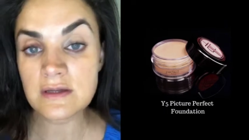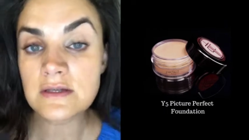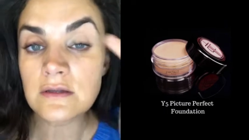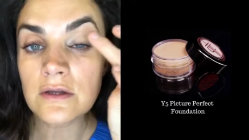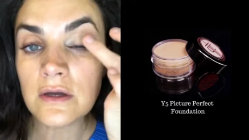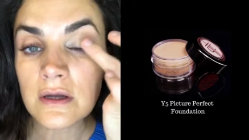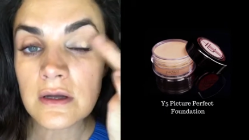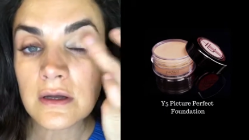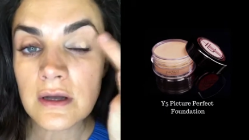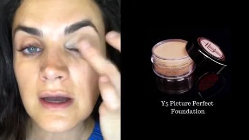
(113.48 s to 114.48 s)
to look
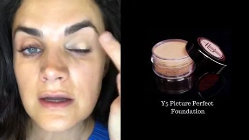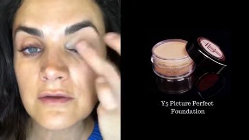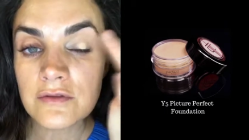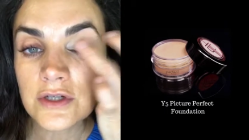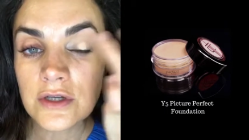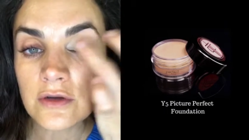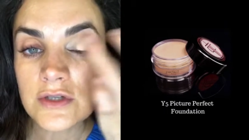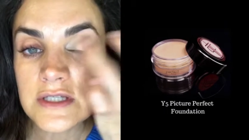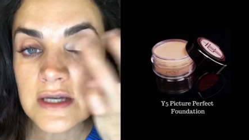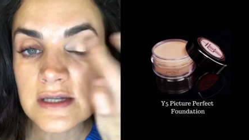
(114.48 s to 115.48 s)
kind of, you know,
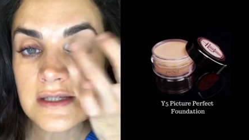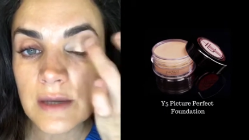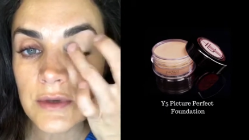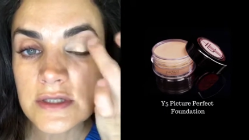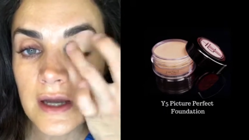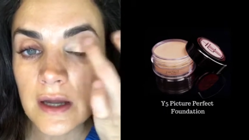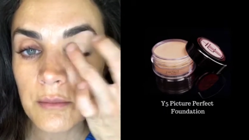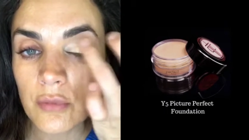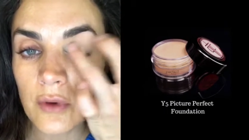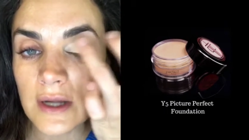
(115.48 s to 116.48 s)
just like summertime
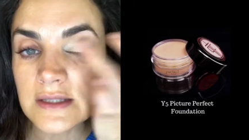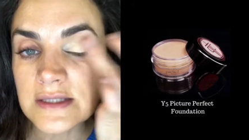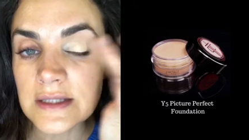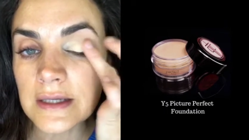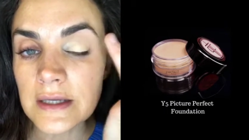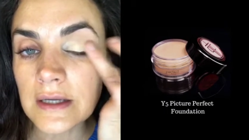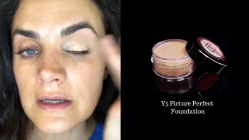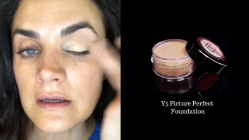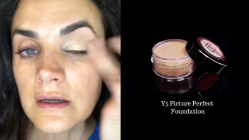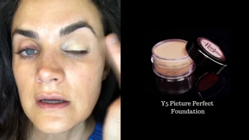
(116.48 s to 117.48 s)

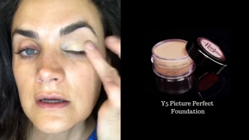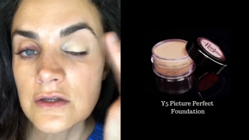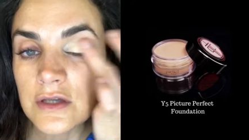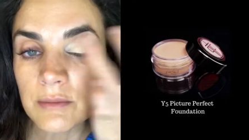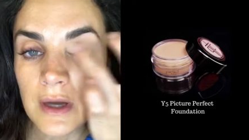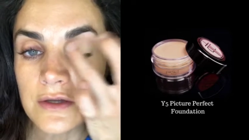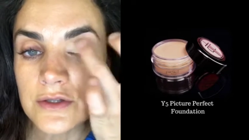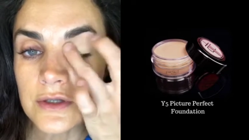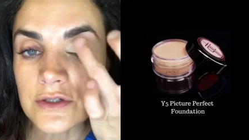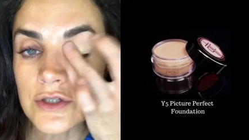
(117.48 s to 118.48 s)
bronzy. So I'm not
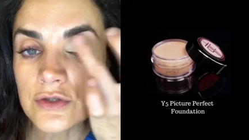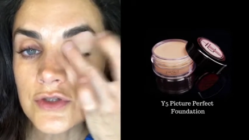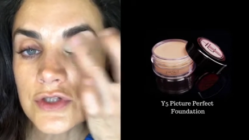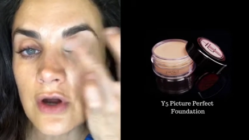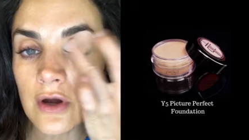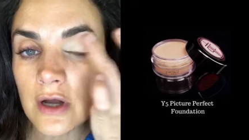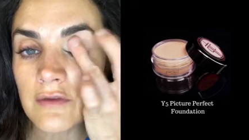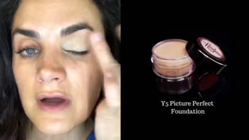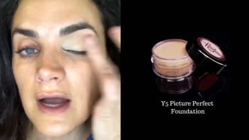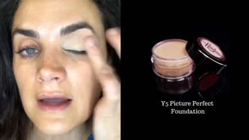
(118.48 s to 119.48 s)
doing too stark of
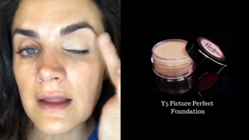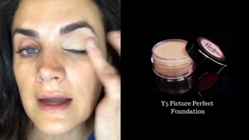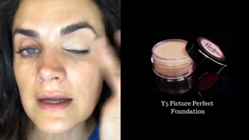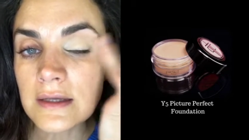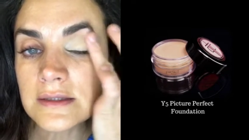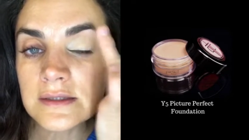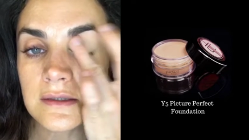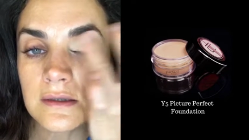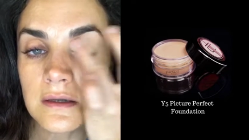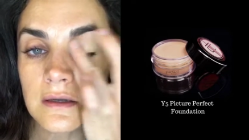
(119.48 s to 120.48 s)
a highlight.
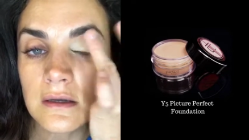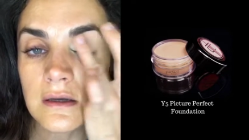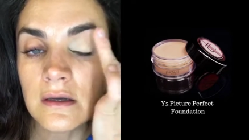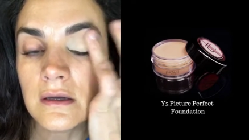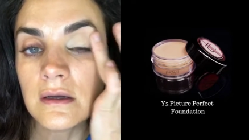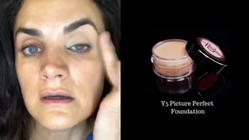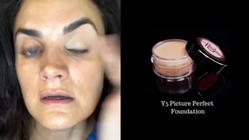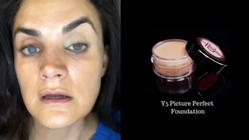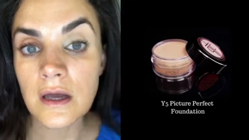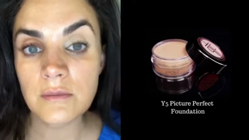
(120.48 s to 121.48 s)

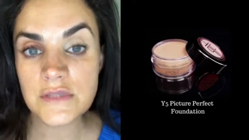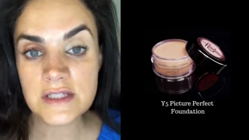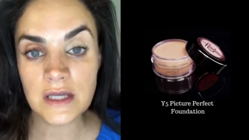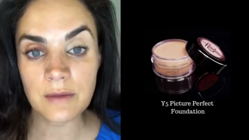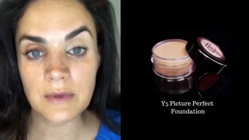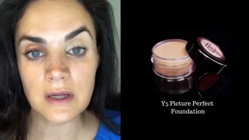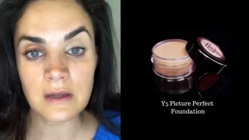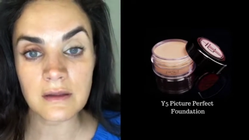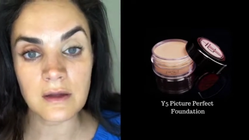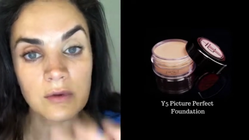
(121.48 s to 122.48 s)
I'm just keeping it
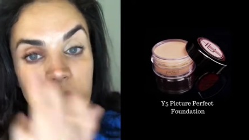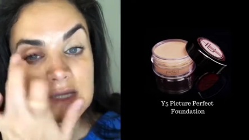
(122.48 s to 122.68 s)
like with my